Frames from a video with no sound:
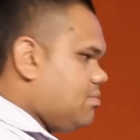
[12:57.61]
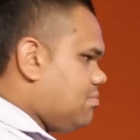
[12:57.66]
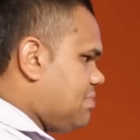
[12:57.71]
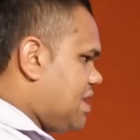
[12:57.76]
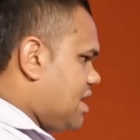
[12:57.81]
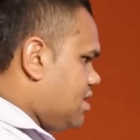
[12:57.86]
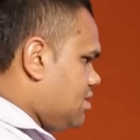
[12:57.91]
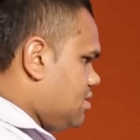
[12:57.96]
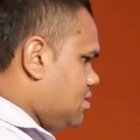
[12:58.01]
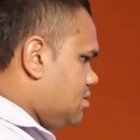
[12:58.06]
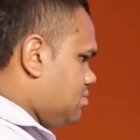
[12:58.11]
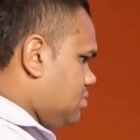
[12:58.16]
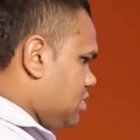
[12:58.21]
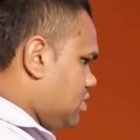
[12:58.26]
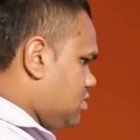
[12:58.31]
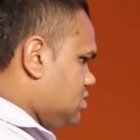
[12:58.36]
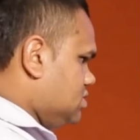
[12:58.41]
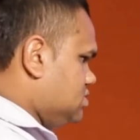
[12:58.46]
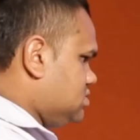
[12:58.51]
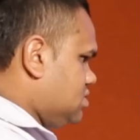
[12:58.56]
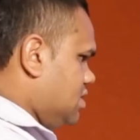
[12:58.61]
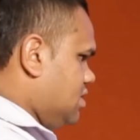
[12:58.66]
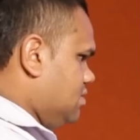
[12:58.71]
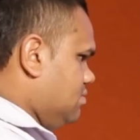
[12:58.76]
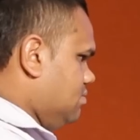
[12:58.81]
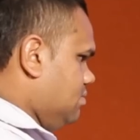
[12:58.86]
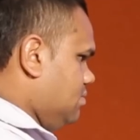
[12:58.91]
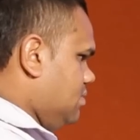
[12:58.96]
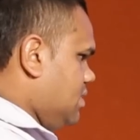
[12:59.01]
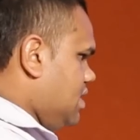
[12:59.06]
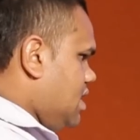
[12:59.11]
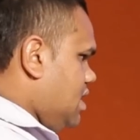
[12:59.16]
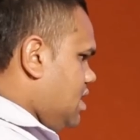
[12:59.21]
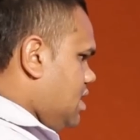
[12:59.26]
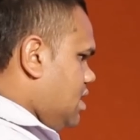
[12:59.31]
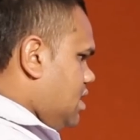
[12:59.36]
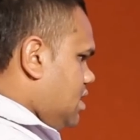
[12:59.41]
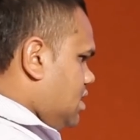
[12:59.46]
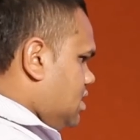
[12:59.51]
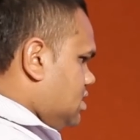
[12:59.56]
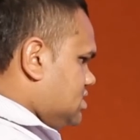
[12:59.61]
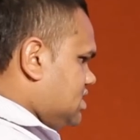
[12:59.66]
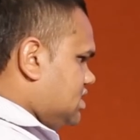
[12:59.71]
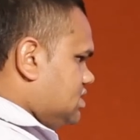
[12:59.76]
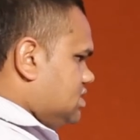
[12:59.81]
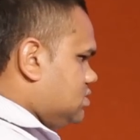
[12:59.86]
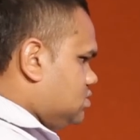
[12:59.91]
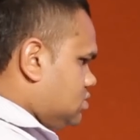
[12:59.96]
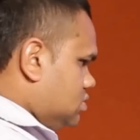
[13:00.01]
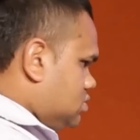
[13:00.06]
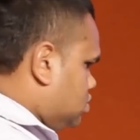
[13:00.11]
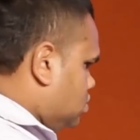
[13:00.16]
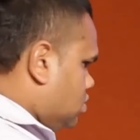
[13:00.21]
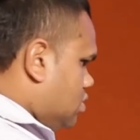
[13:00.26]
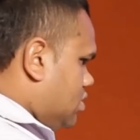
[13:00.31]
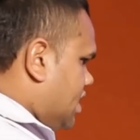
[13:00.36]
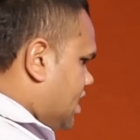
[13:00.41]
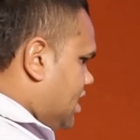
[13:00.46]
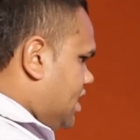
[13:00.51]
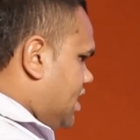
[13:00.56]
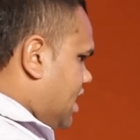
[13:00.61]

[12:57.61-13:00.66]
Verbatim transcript: But because I'm such a good sort and,